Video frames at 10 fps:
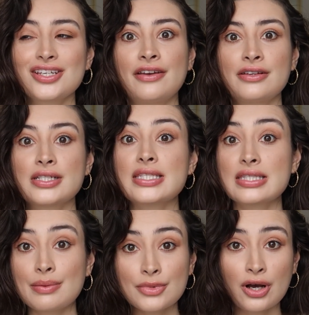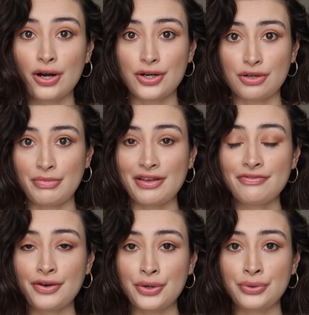My SIM card on my
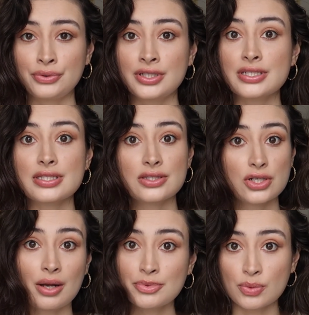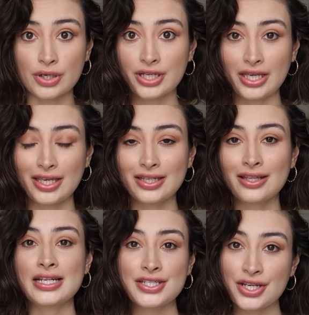phone stopped
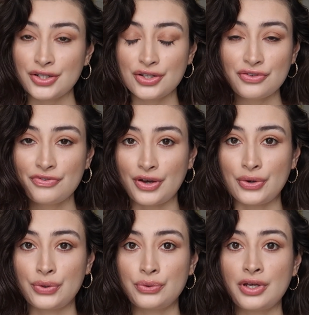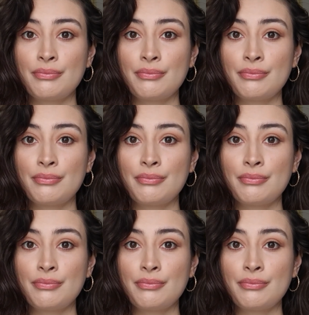working. I had to get a new phone.